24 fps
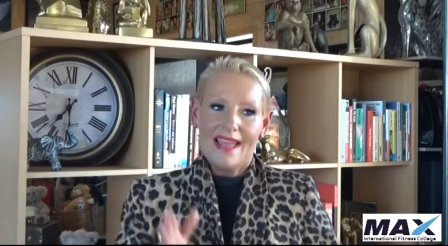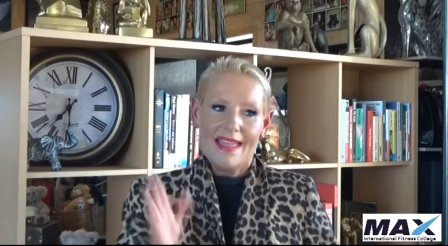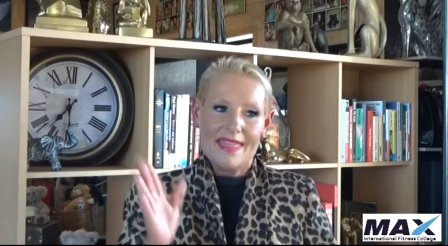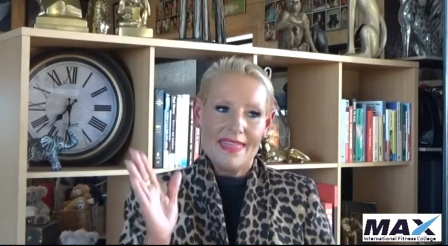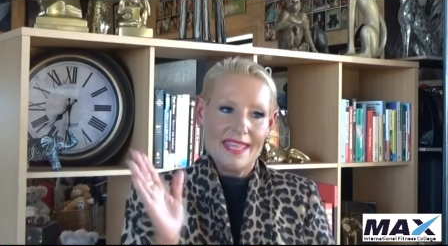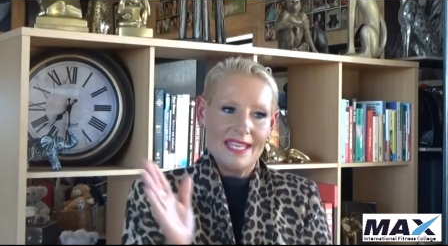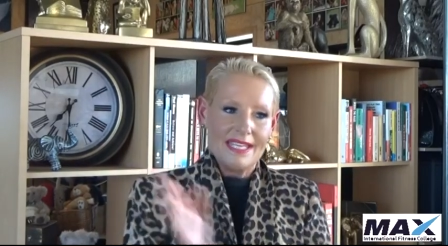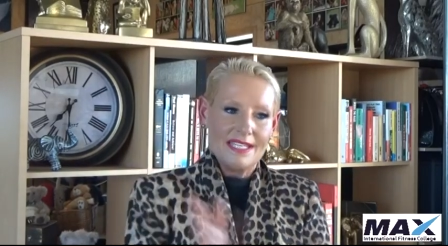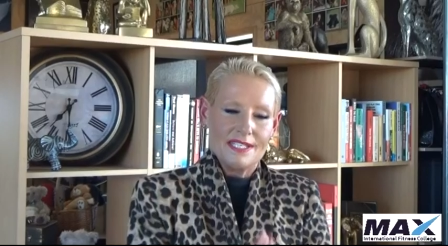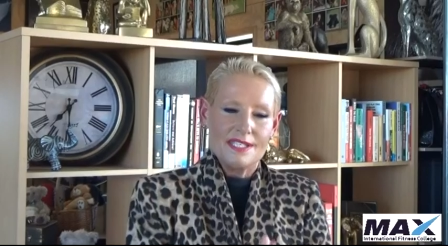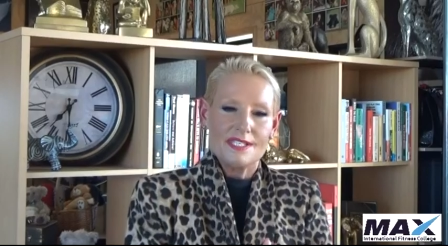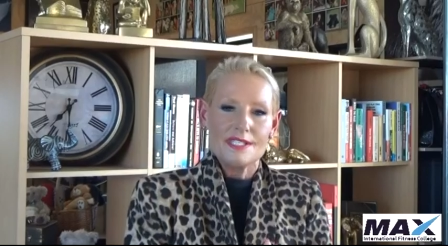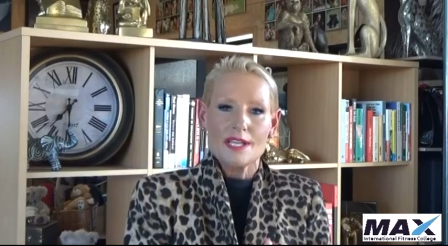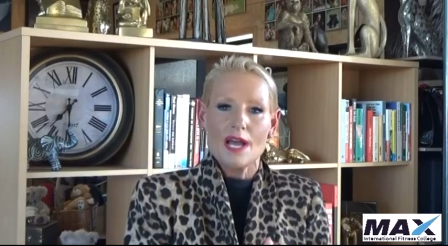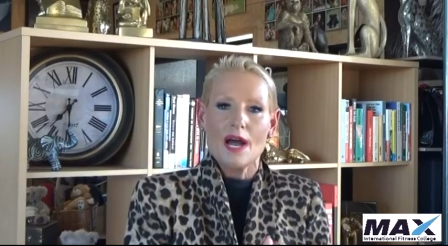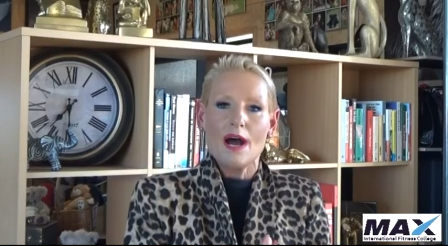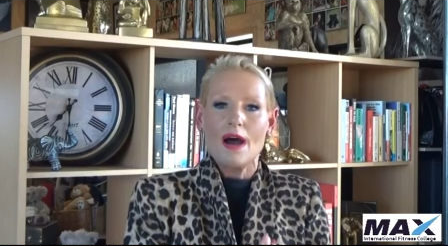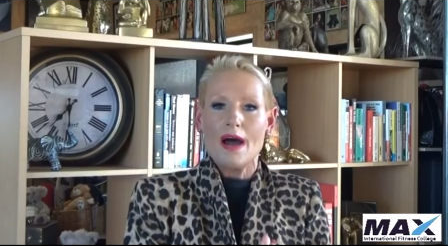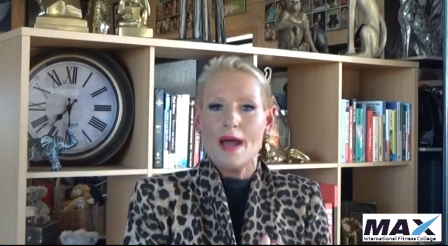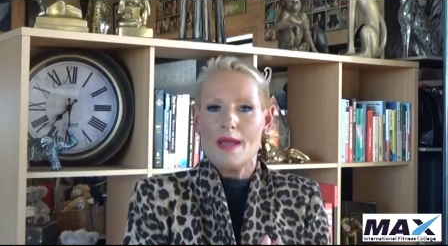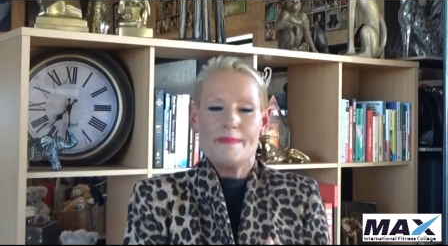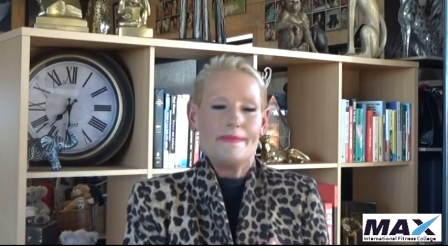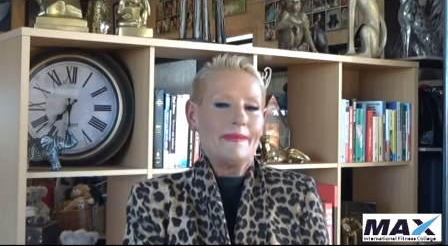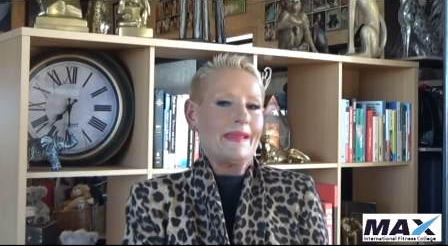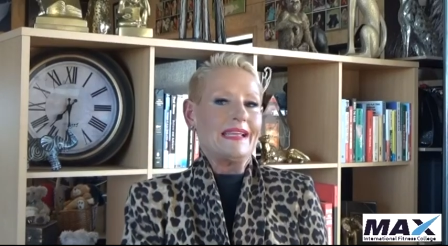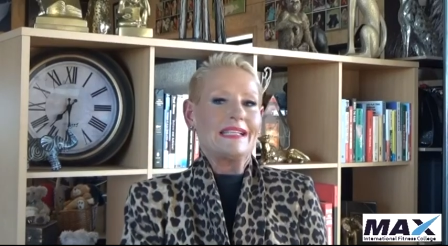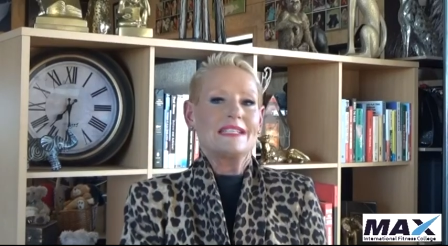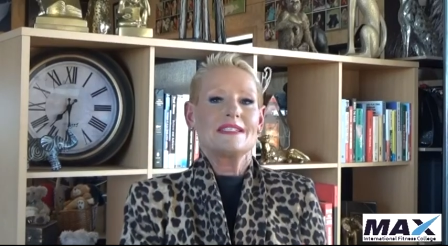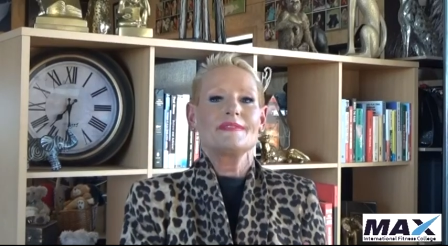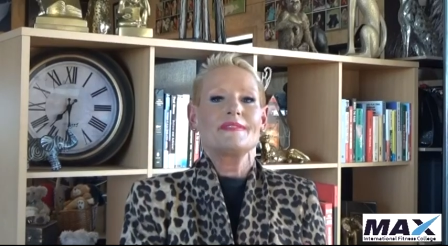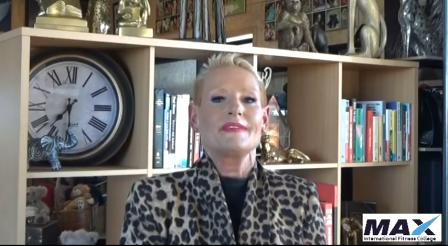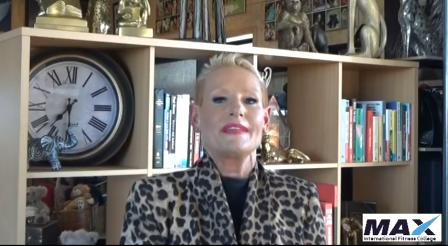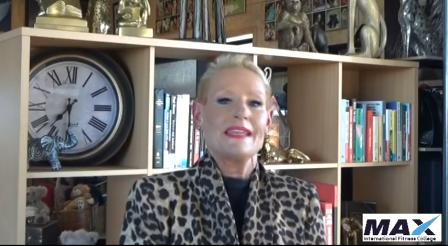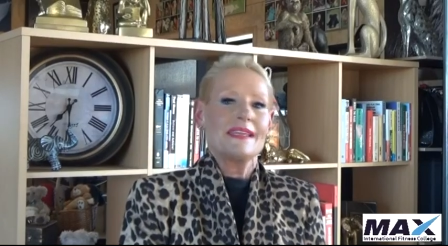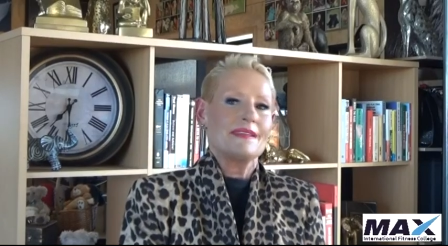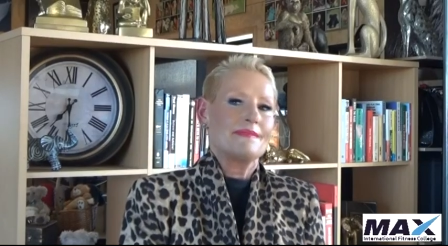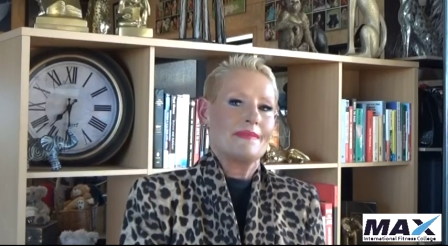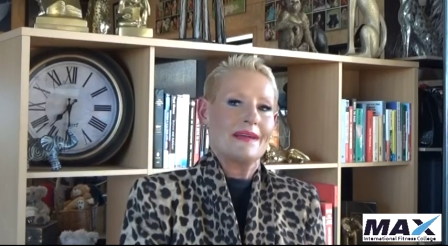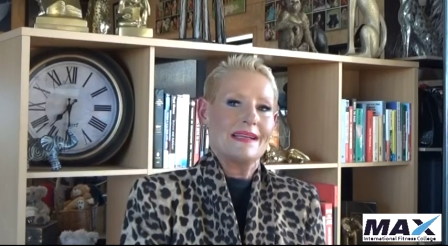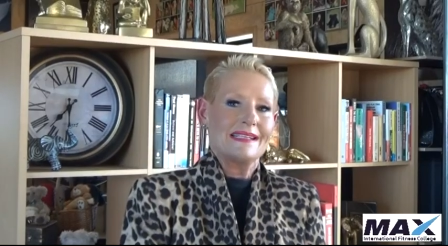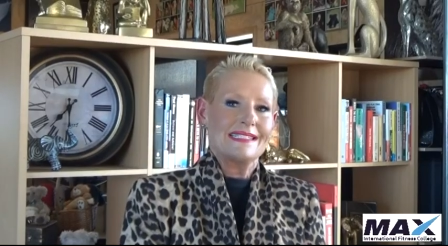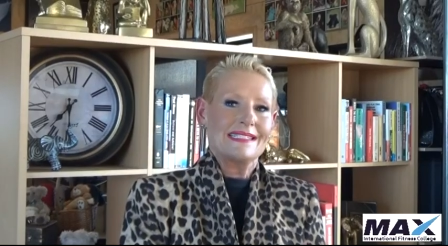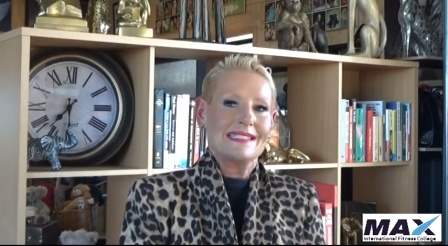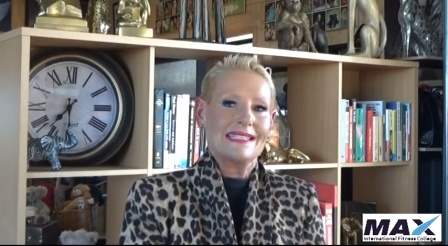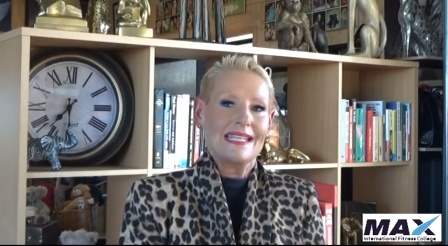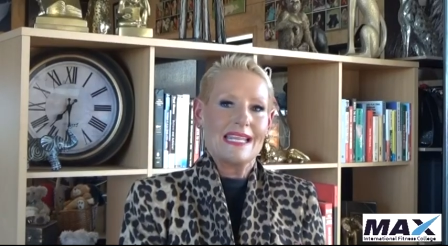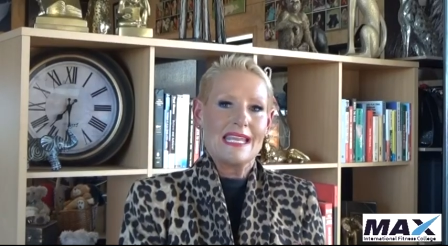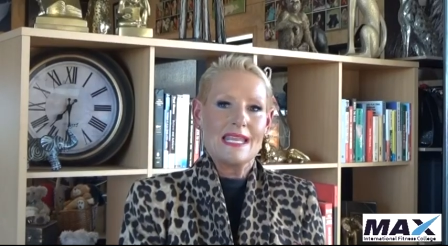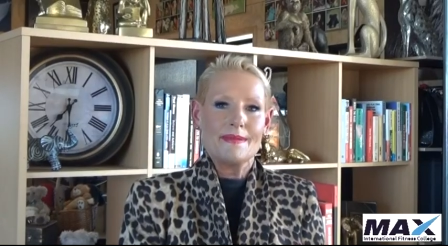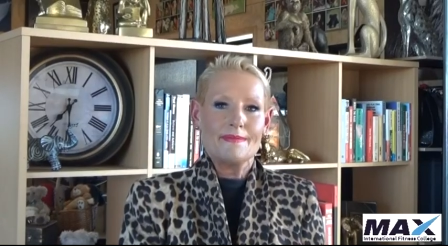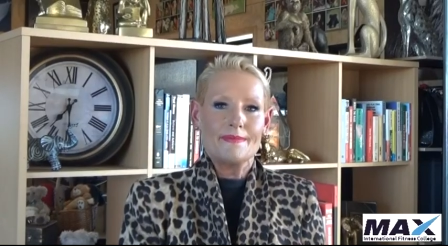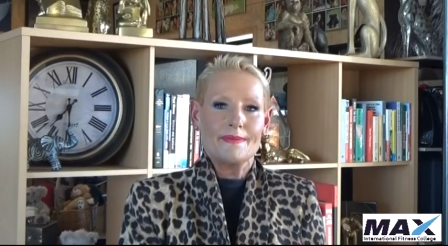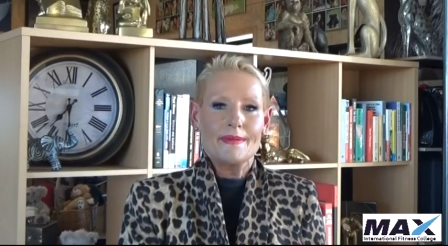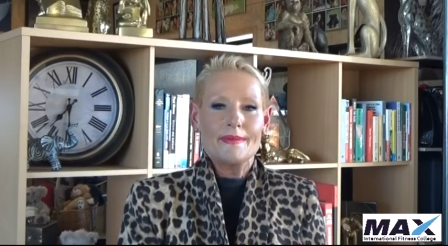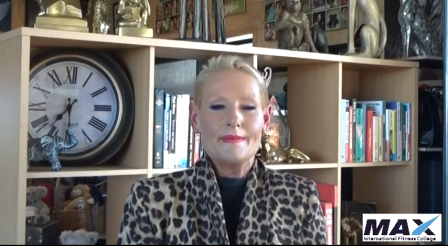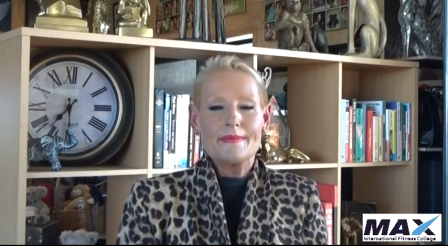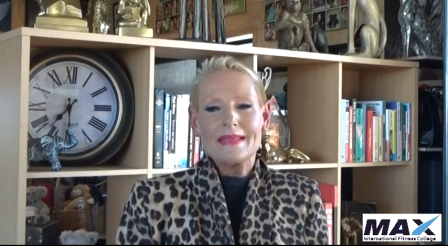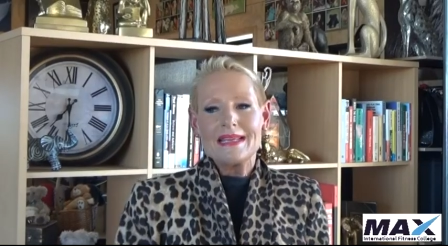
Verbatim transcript: and then die peacefully in my sleep.